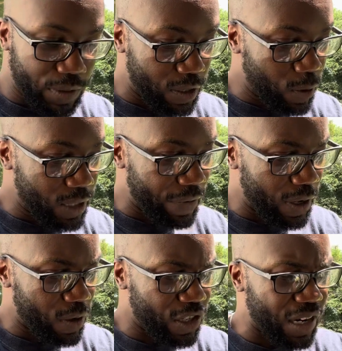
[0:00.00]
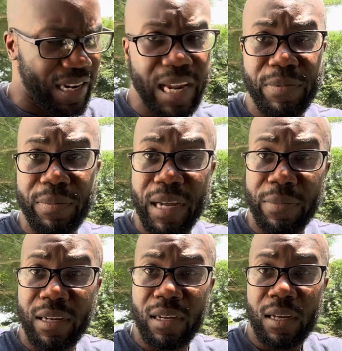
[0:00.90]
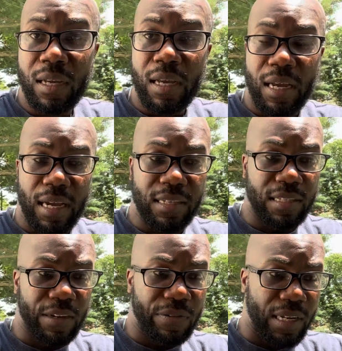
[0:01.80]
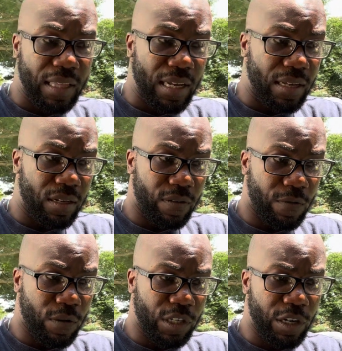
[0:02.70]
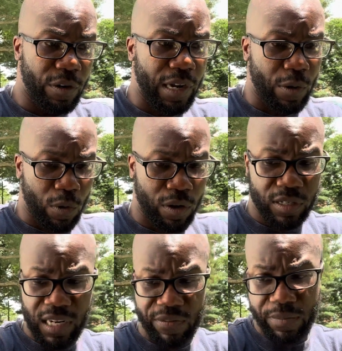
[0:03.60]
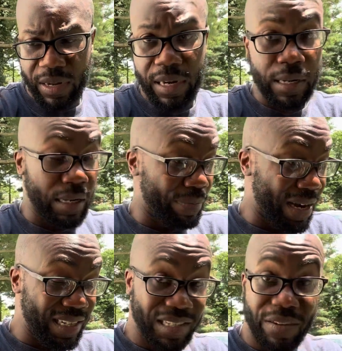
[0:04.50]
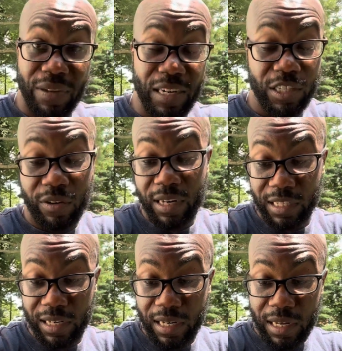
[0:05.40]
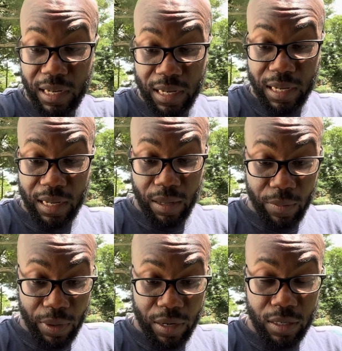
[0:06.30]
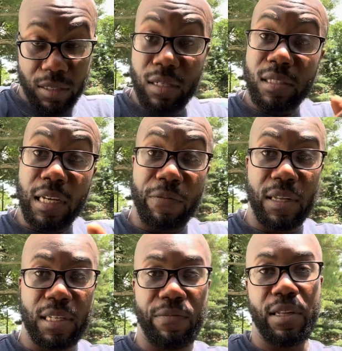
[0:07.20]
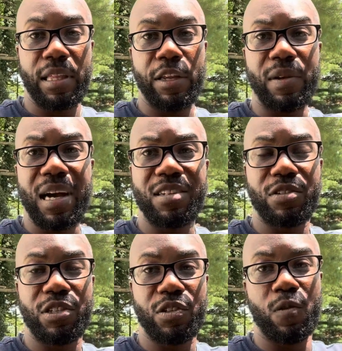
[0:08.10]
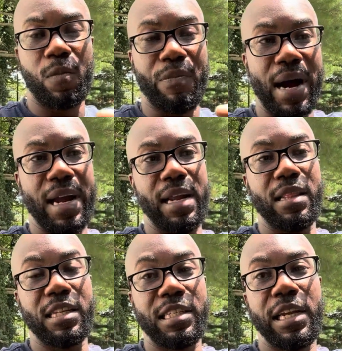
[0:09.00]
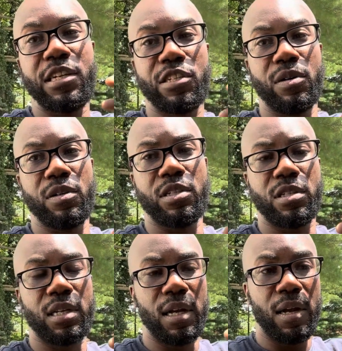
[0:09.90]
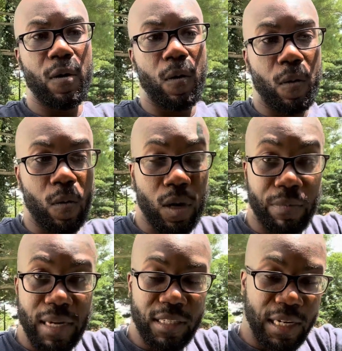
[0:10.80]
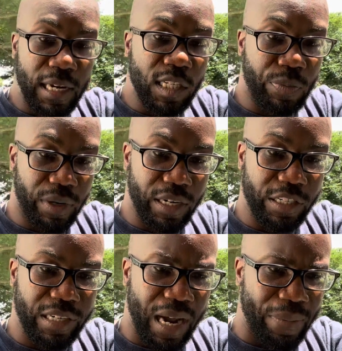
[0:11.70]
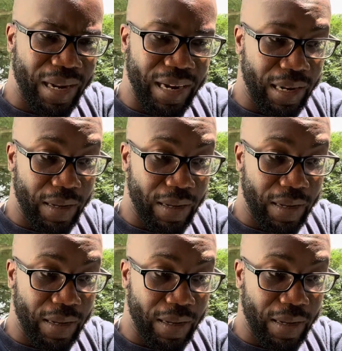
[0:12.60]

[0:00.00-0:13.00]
still definitely going to try to keep them coming and stuff like that. Of course, you know, you got to work, save up money, and then buy stuff, and it's crazy. But definitely thank you guys for still buying the t-shirts on my Teespring shop. Like